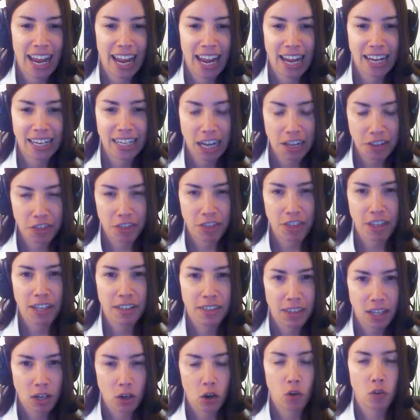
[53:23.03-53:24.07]
And I
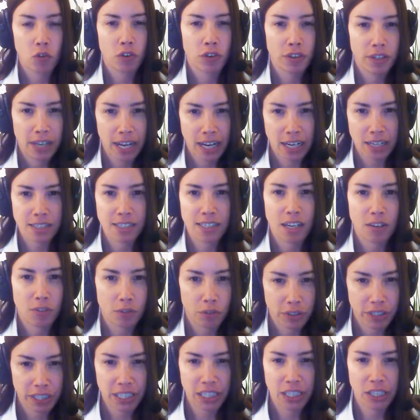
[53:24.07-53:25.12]
think that over the next
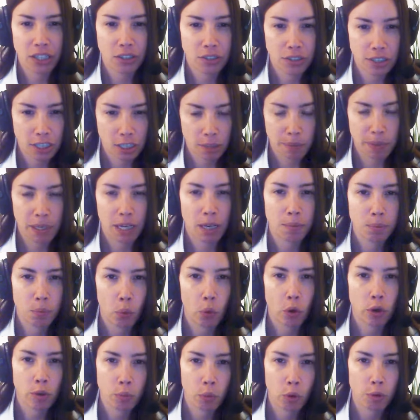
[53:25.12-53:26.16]
several years, it's going to become
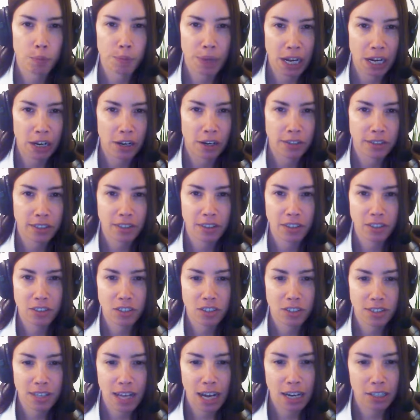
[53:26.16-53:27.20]
more and more apparent that
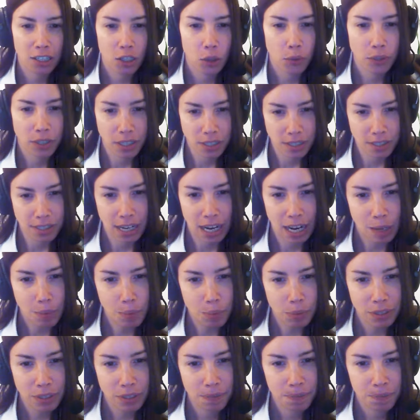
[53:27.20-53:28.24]
this is not going to
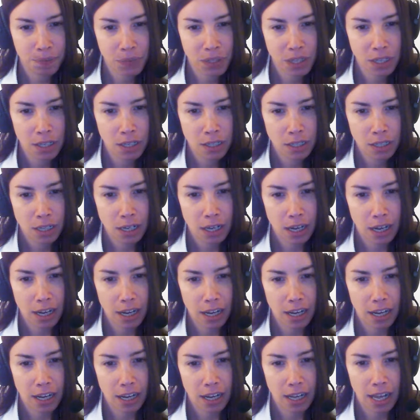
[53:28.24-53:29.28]
stop.
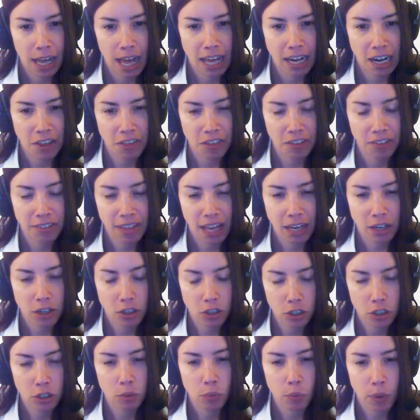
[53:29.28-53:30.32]
And I think
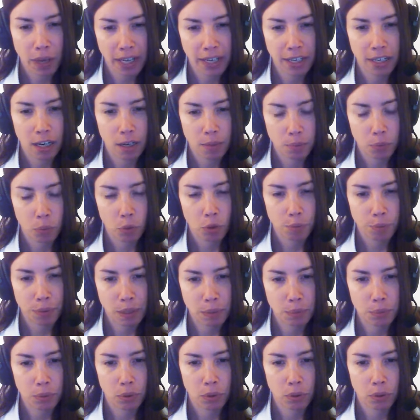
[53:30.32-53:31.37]
that could wake up more
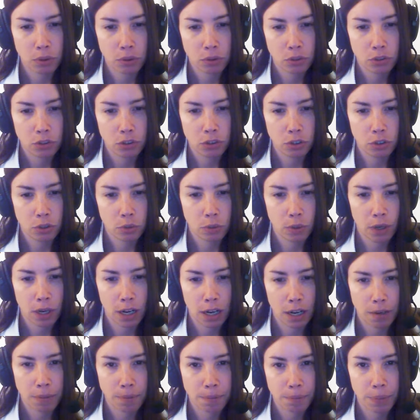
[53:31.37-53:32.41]
people to
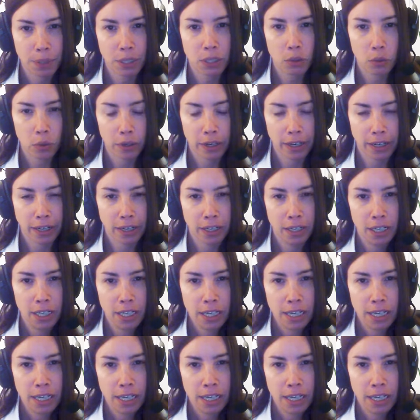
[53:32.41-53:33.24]
Bitcoin.